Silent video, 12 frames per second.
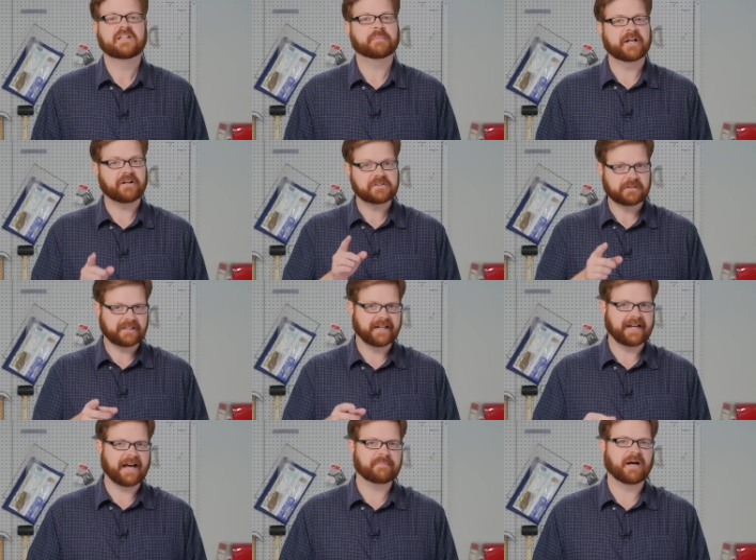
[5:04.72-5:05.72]
You might also
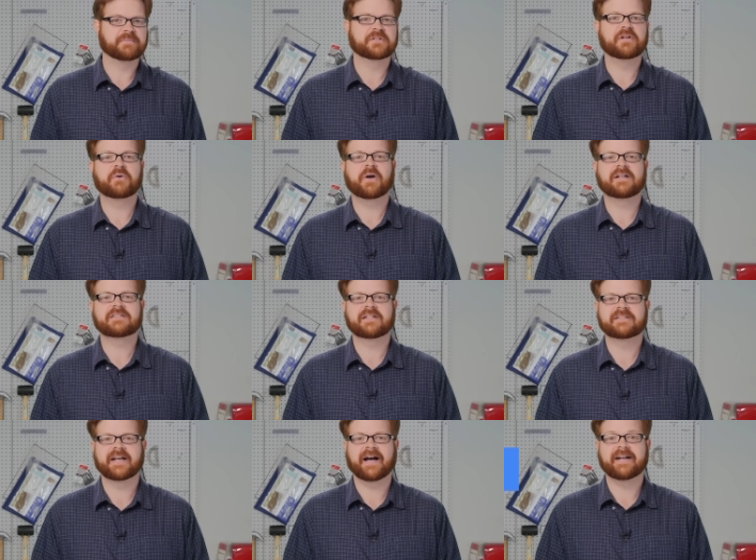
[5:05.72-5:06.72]
like AdMob's
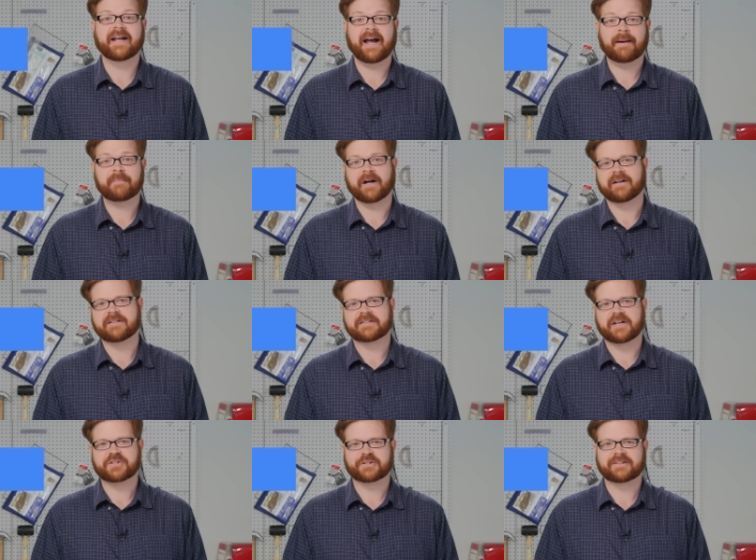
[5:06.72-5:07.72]
no-nonsense guide to app
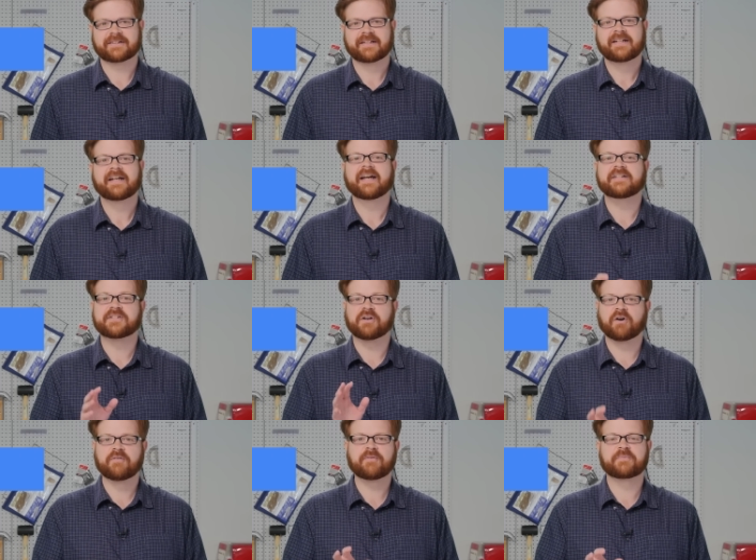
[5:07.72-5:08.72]
monetization. It's an
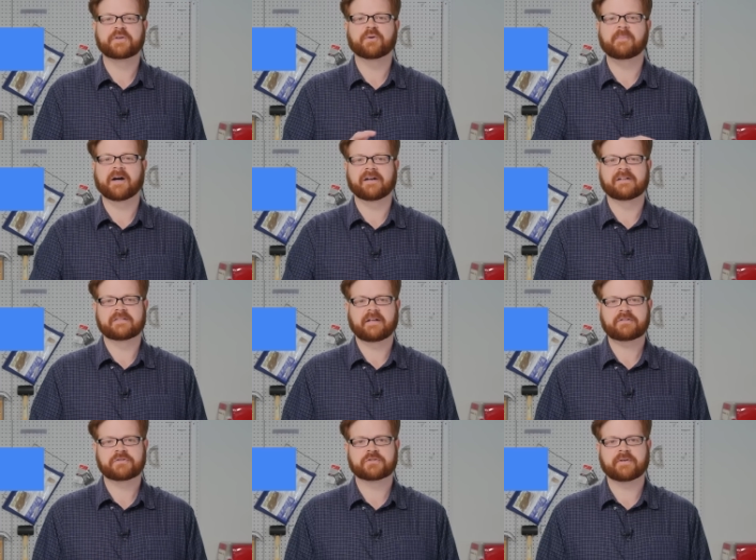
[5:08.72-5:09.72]
overview of
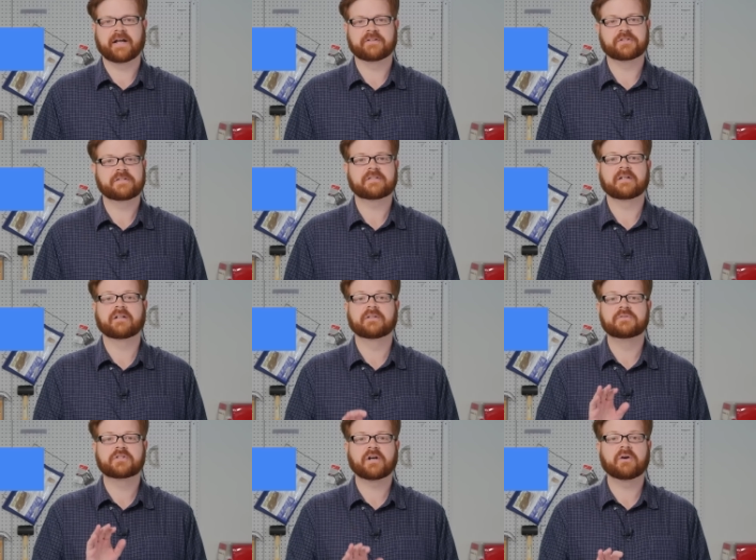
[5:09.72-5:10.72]
monetization strategies that
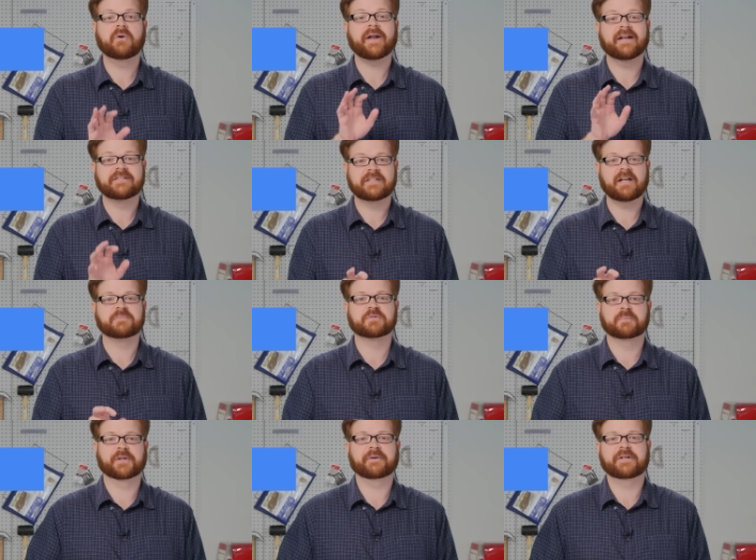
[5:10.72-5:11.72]
includes code and tips
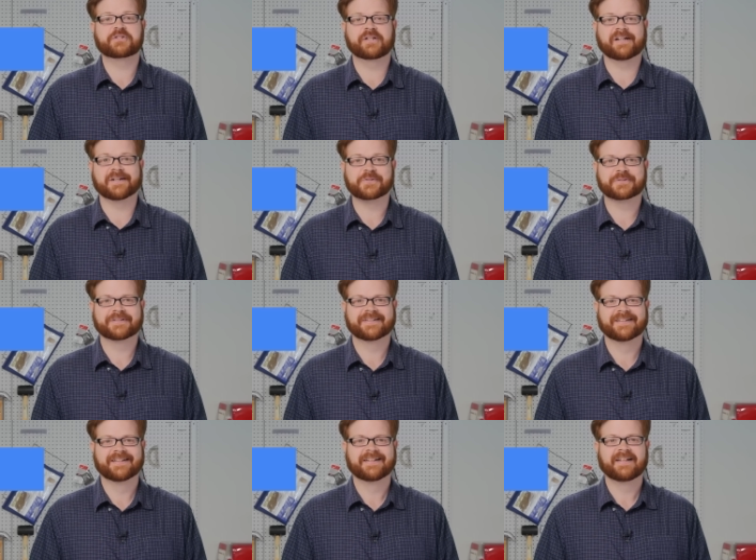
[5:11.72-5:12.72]
from other engineers.
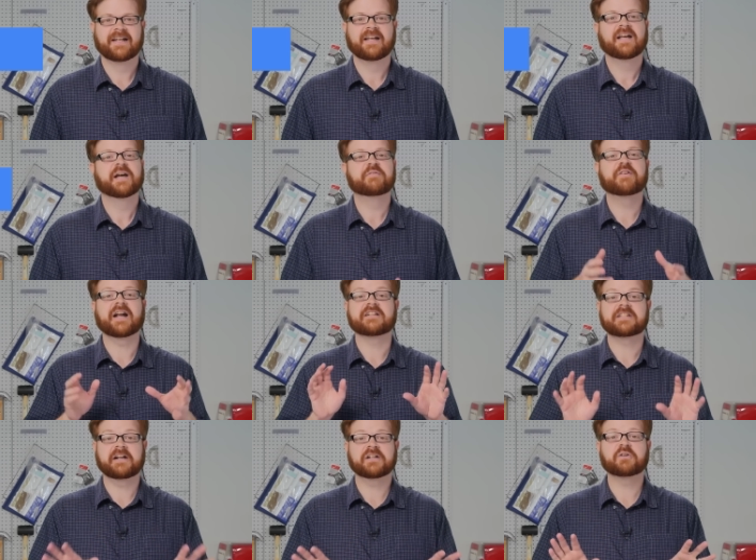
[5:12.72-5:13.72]
If you've got a
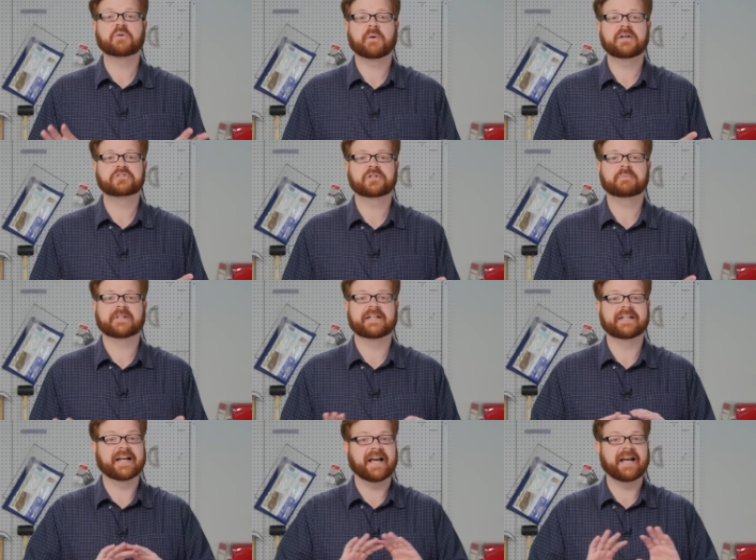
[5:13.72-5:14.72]
technical question
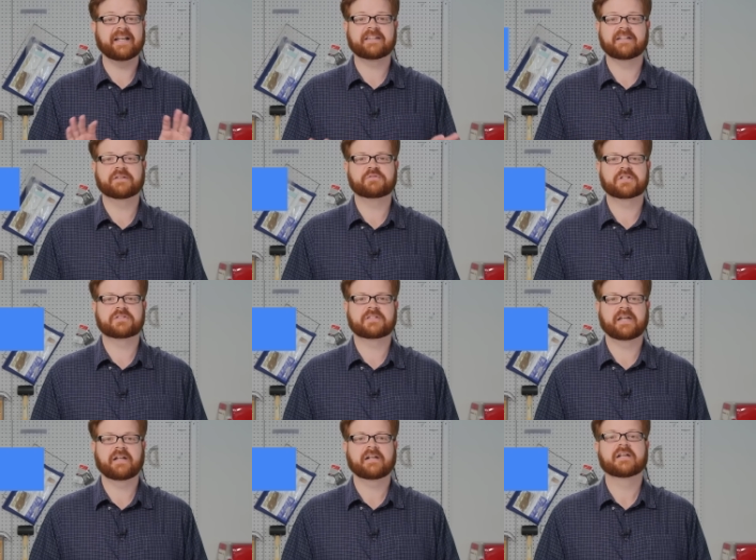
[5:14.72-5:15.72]
relating to anything you've just
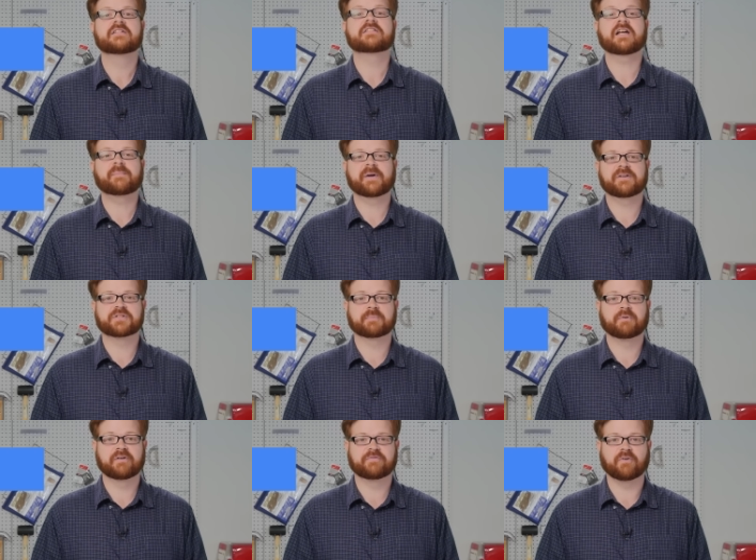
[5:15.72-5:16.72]
seen, stop by our
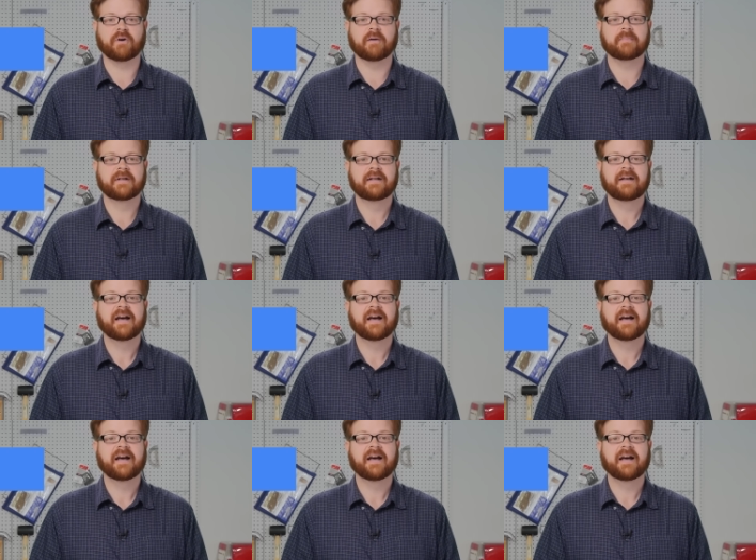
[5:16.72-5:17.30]
support forum.